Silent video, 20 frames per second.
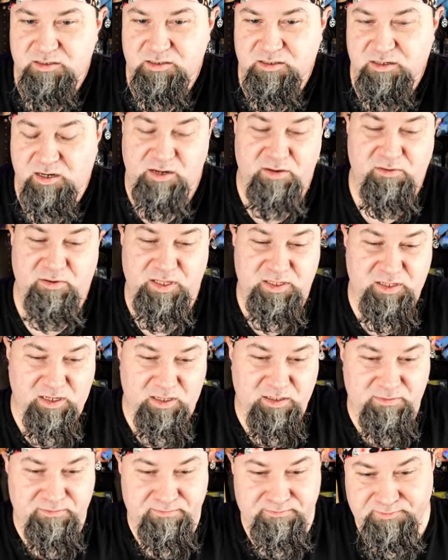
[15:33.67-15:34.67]
All right, well, that's
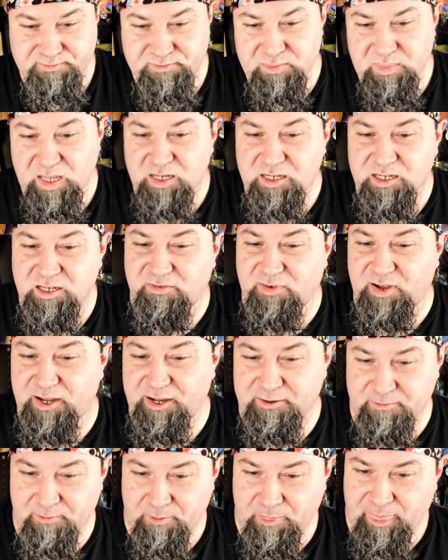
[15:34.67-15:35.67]
awesome.
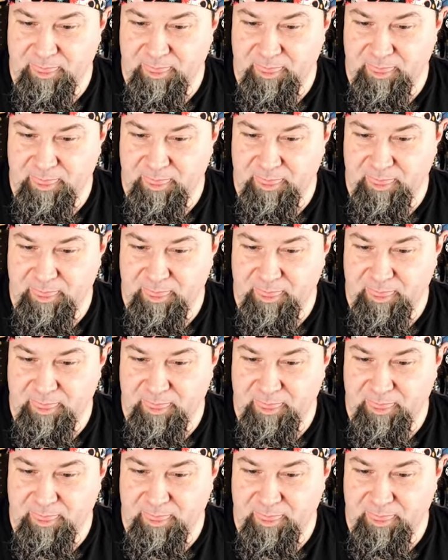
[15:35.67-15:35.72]
Divine.